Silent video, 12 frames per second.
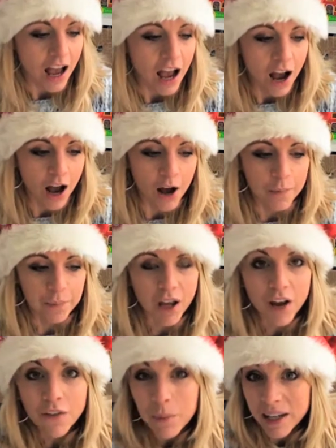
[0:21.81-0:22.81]

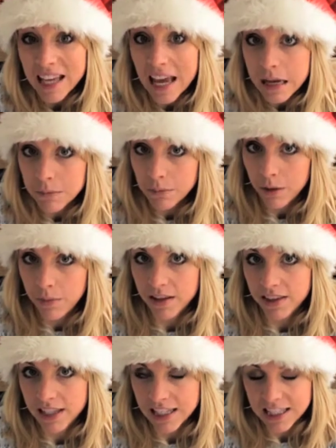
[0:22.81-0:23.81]
I've upped my game a bit
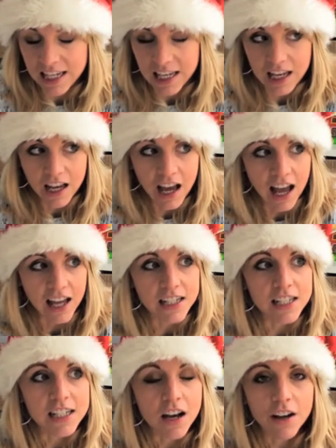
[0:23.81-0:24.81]
this year
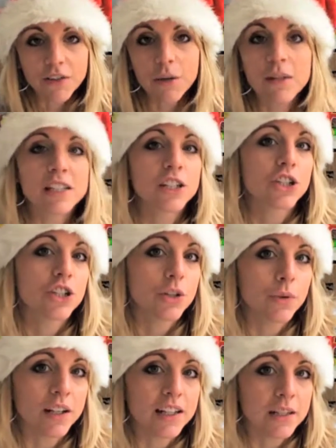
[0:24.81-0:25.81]
and I've committed to
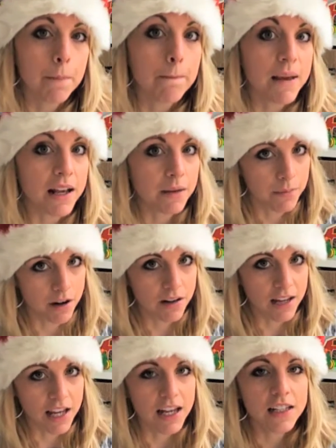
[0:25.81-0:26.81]
doing some big
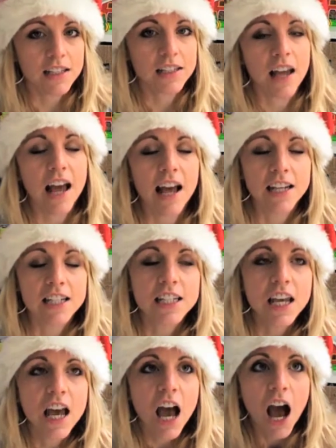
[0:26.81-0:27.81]
markets, and
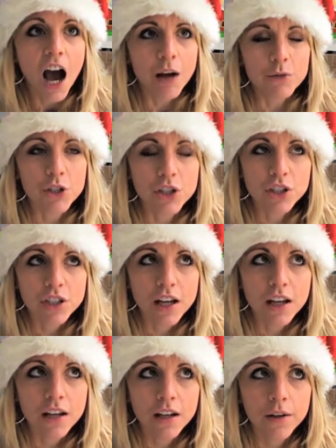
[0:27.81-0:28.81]
I'm just
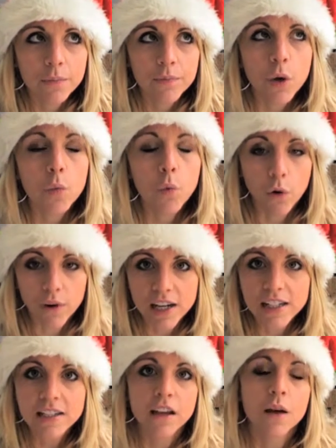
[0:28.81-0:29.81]
worried
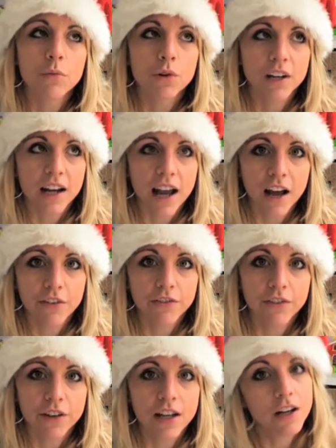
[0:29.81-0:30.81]
that I'm not going to
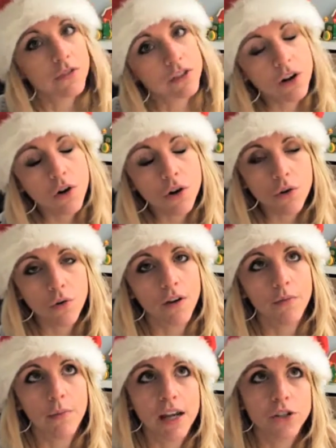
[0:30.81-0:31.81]
have enough stock, or
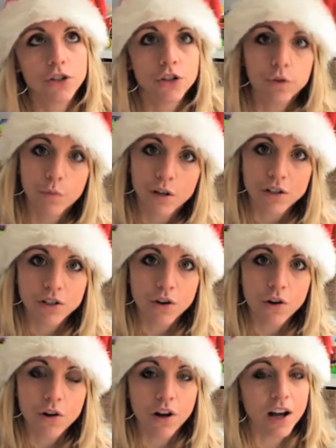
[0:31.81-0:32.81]
I've made too much
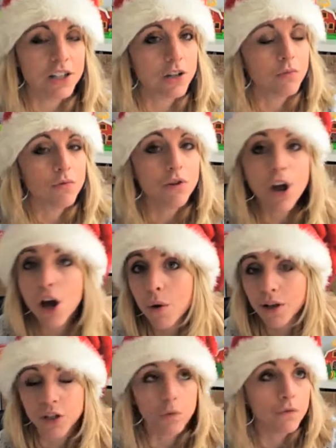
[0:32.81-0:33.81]
stock. I don't know
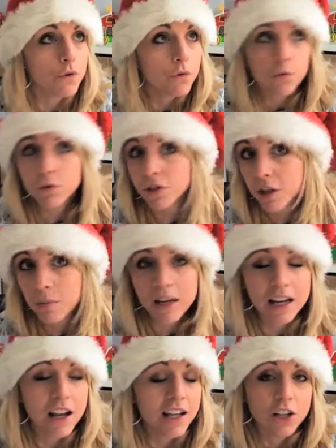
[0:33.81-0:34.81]
what footfall's going to be
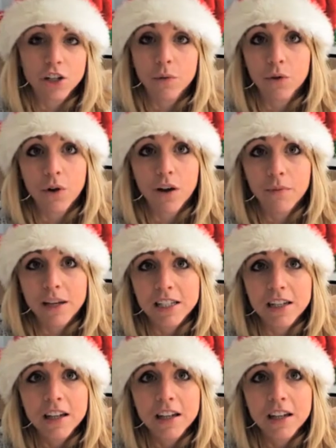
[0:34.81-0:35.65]
like. I don't know whether I've made